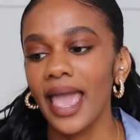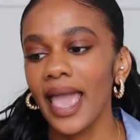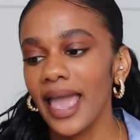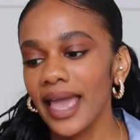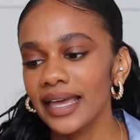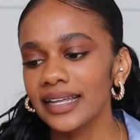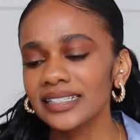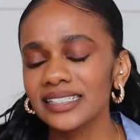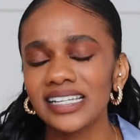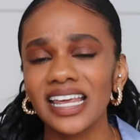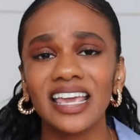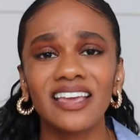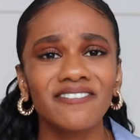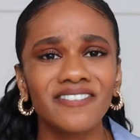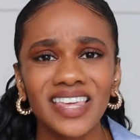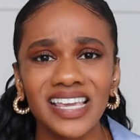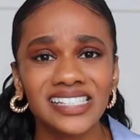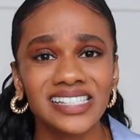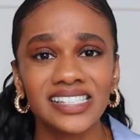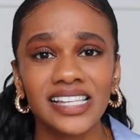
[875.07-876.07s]
And
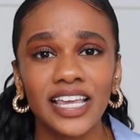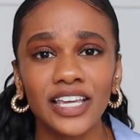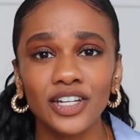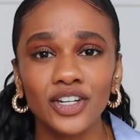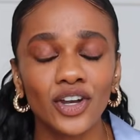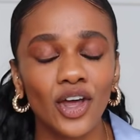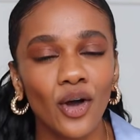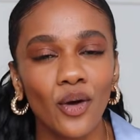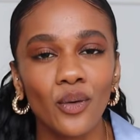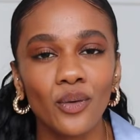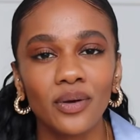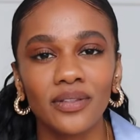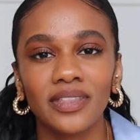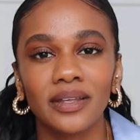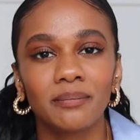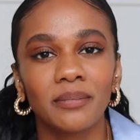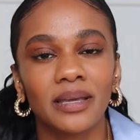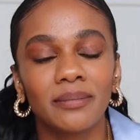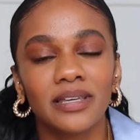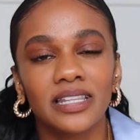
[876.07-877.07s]
if they say no,
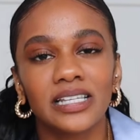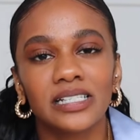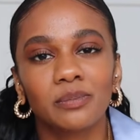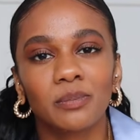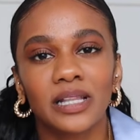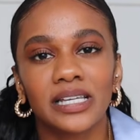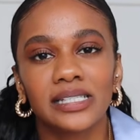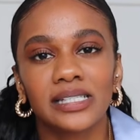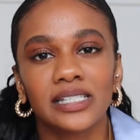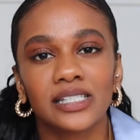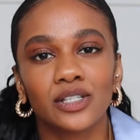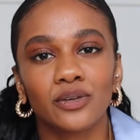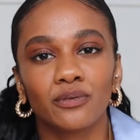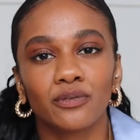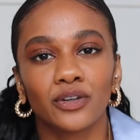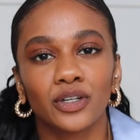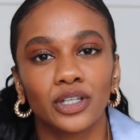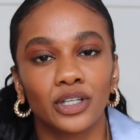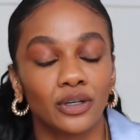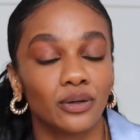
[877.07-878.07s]
then maybe this place
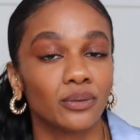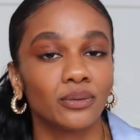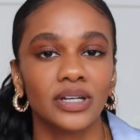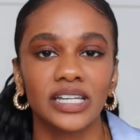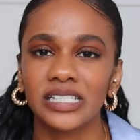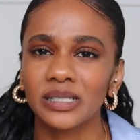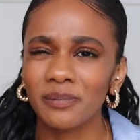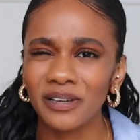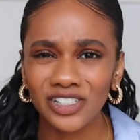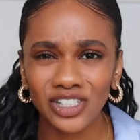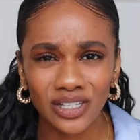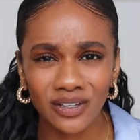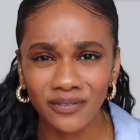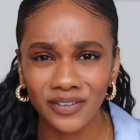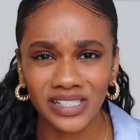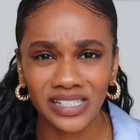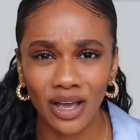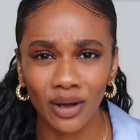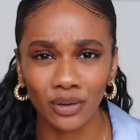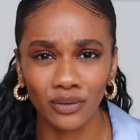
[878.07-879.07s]
isn't for you, especially if
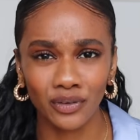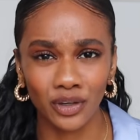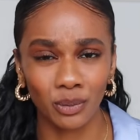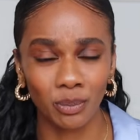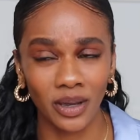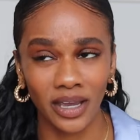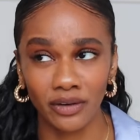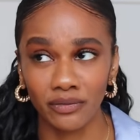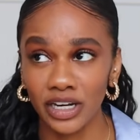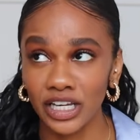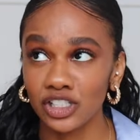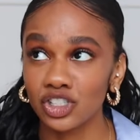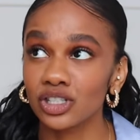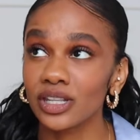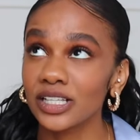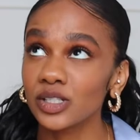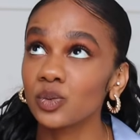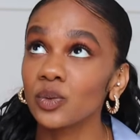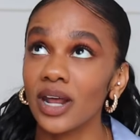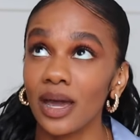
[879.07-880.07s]
it's out of your pay range.
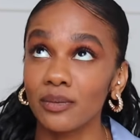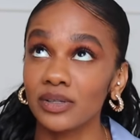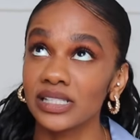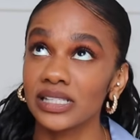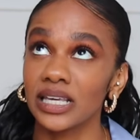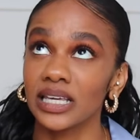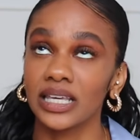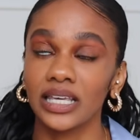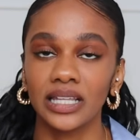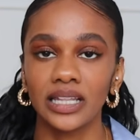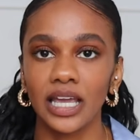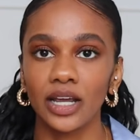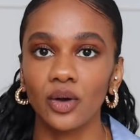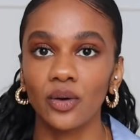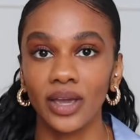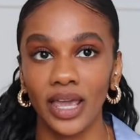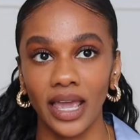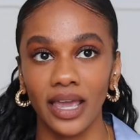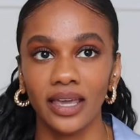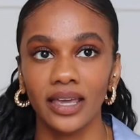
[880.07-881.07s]
That's what I was thinking, like,
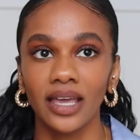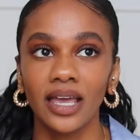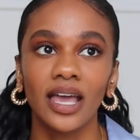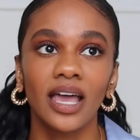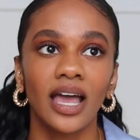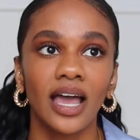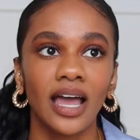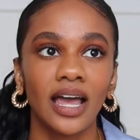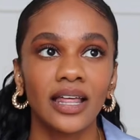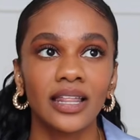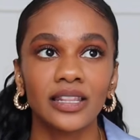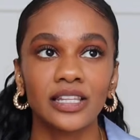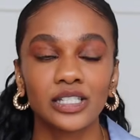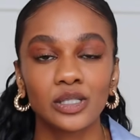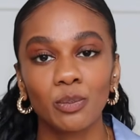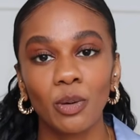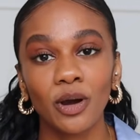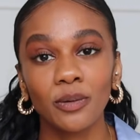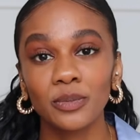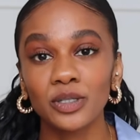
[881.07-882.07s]
okay,
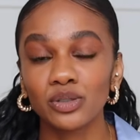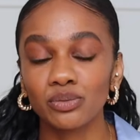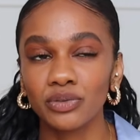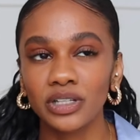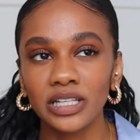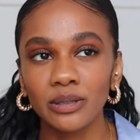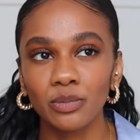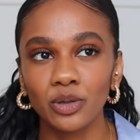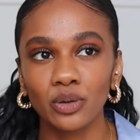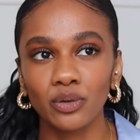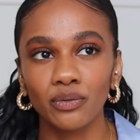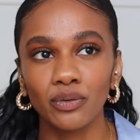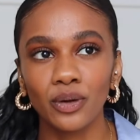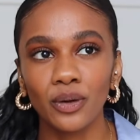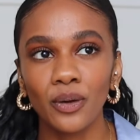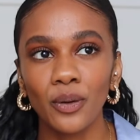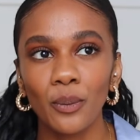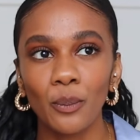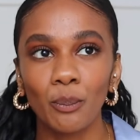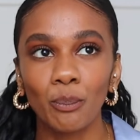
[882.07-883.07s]
this apartment's really
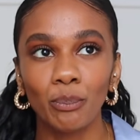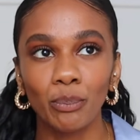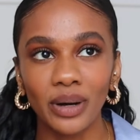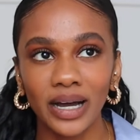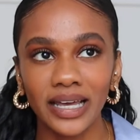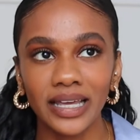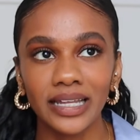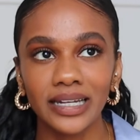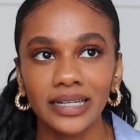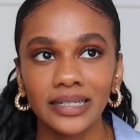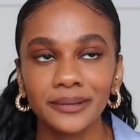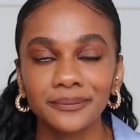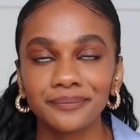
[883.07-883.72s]
beautiful, but